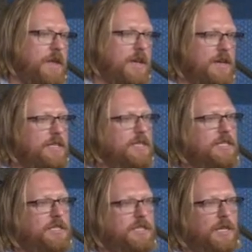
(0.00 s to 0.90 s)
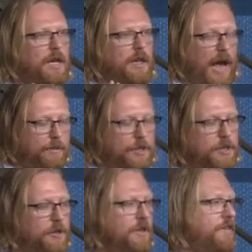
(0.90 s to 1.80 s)
is an
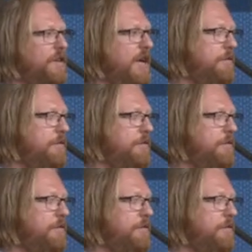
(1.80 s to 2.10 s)
opportunity for a lot